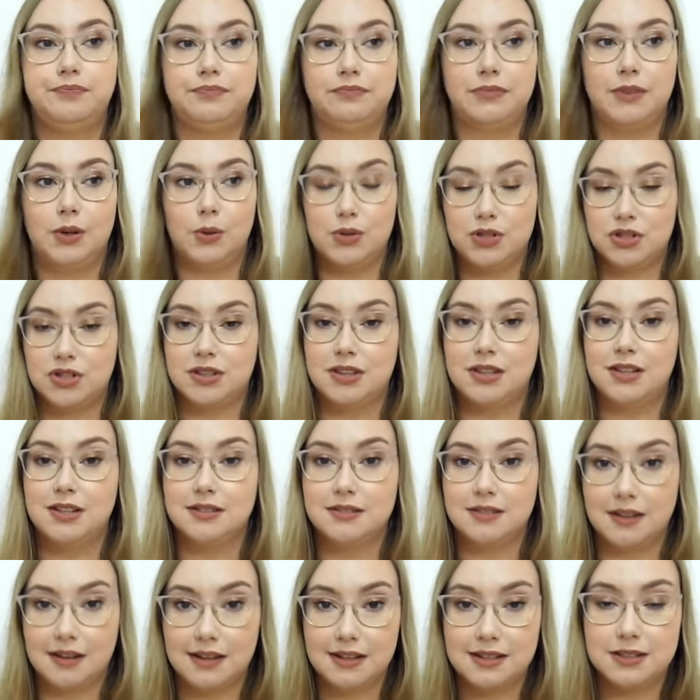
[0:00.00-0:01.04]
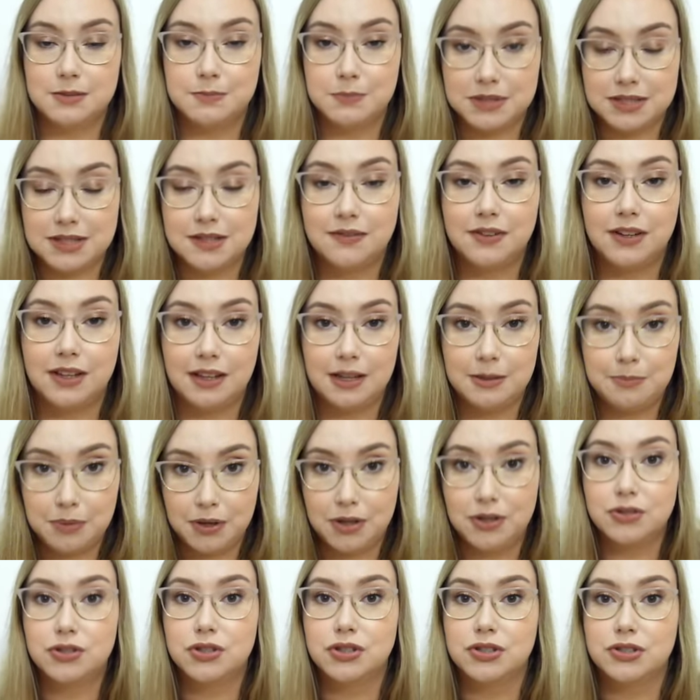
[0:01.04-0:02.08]
which are things I specifically
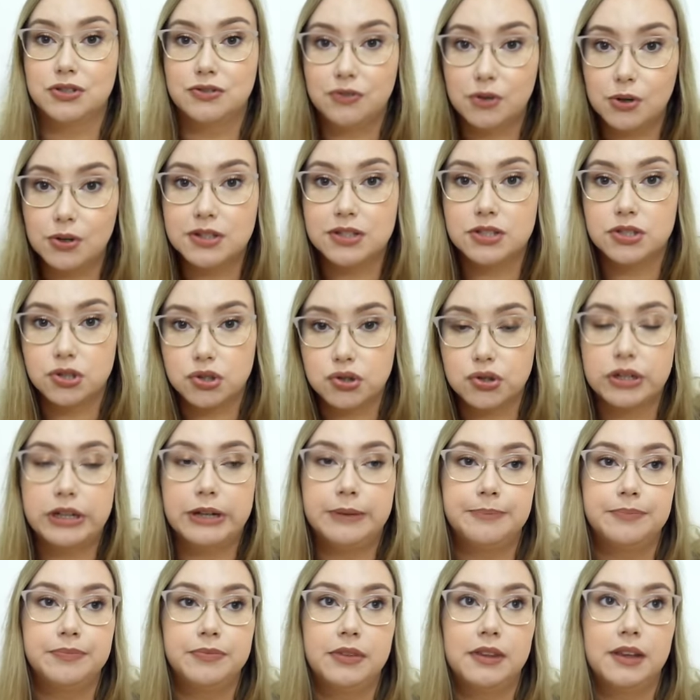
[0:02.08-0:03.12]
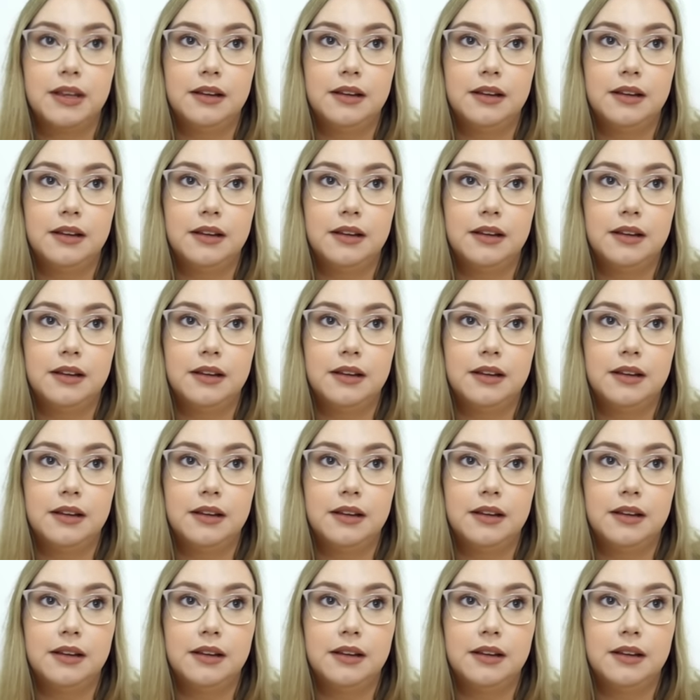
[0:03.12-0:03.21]
purchased for this trip,